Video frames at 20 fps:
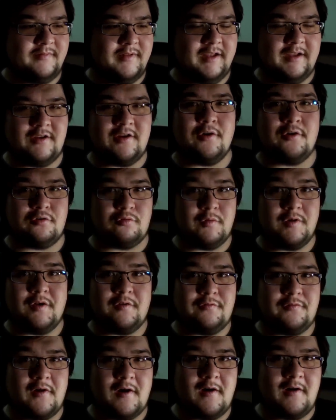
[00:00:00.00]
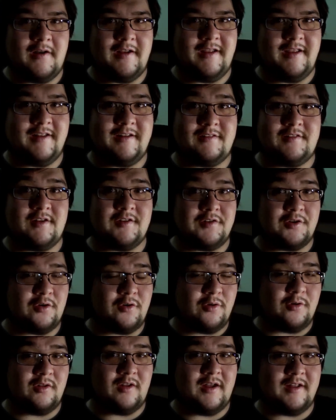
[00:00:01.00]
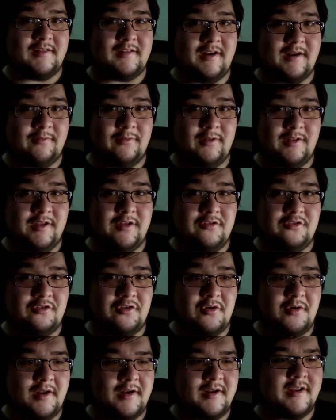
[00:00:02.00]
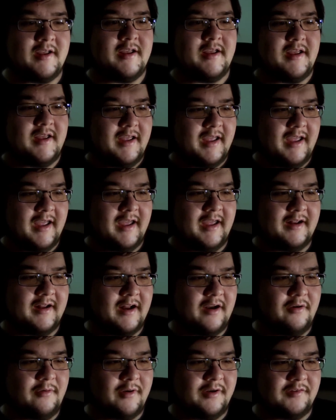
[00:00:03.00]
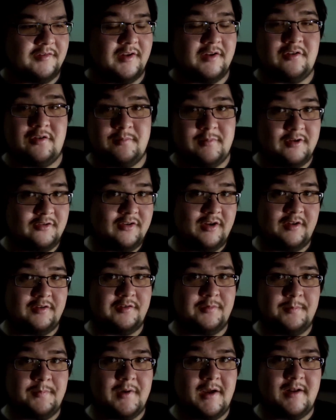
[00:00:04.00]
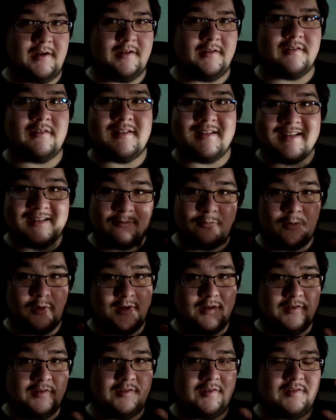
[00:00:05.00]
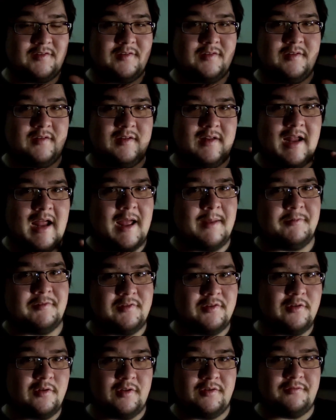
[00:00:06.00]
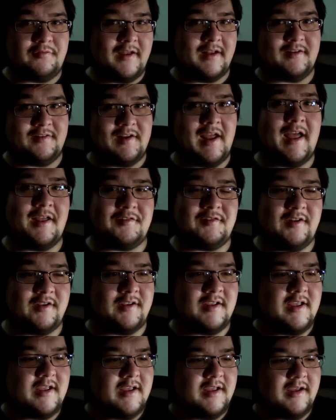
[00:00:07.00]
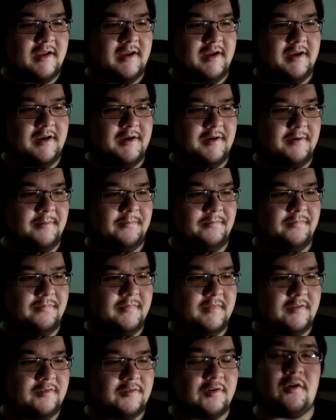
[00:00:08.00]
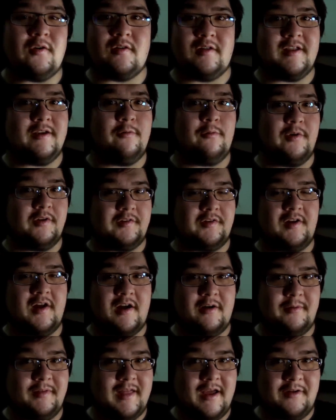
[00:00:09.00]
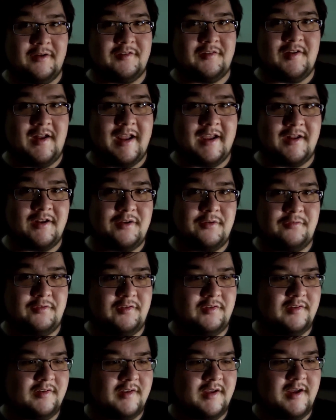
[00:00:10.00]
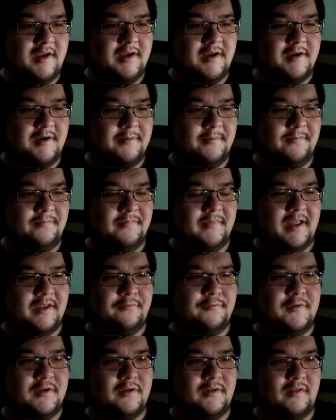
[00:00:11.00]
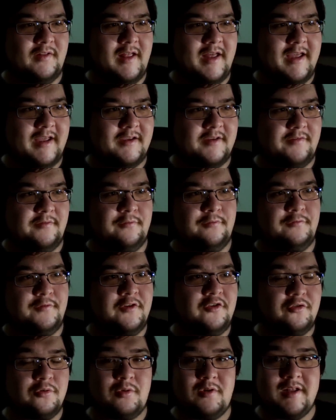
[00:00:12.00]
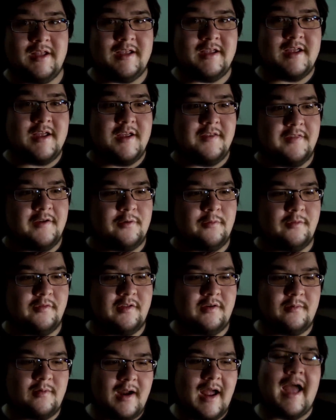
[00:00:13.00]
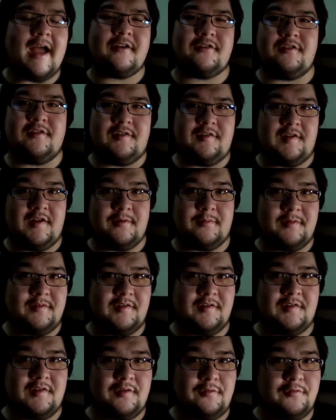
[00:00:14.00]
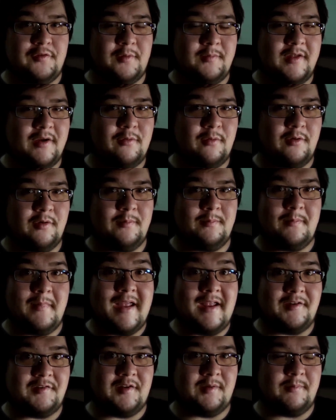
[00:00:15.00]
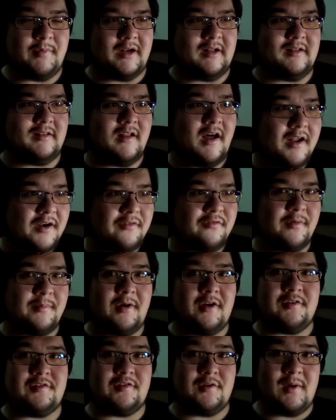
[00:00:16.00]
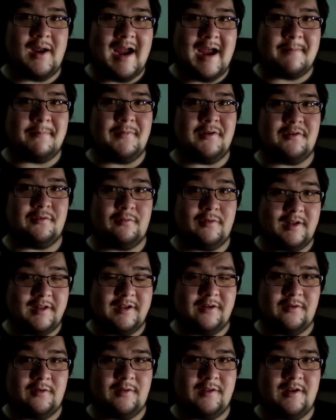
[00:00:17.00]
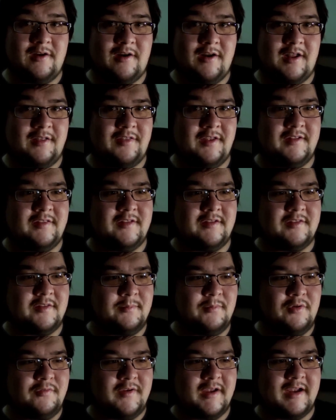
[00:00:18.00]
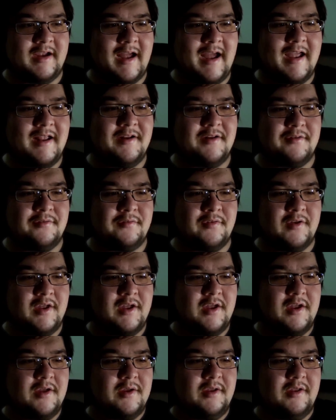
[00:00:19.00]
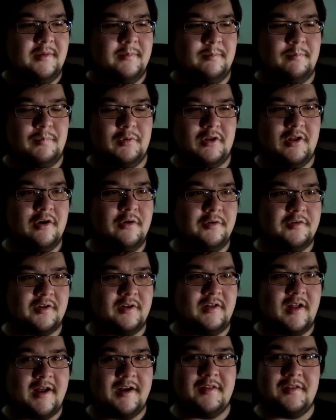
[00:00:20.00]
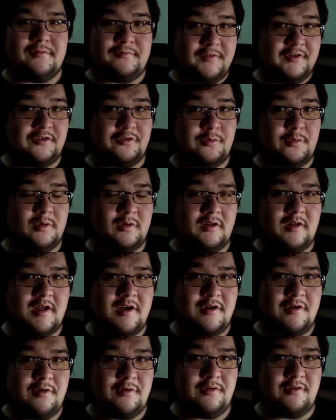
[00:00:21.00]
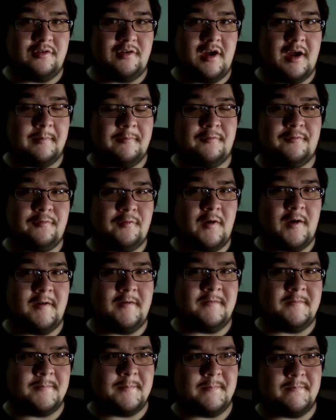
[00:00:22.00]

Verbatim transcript: it goes real far. It, it does a whole lot that I really enjoyed, and I don't want to say too much else, but it was absolutely fantastic. Um, certainly was not without its negatives. Um, I feel like visually, there were, there were action sequences in the film that were amazing, but a lot of them also happened really early on. I think that the movie kind of blows a lot of the visual load up front,